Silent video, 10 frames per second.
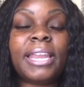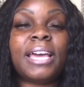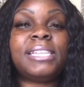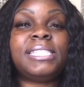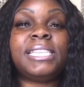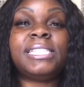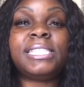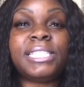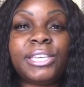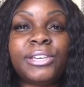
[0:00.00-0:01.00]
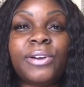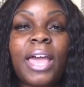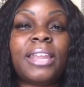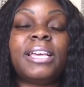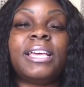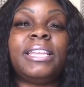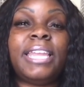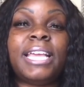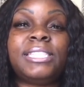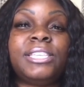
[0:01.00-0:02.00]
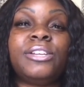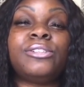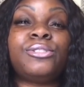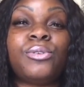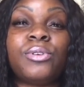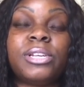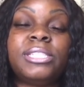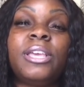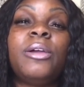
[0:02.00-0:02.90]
how to sit still, how to connect to your source.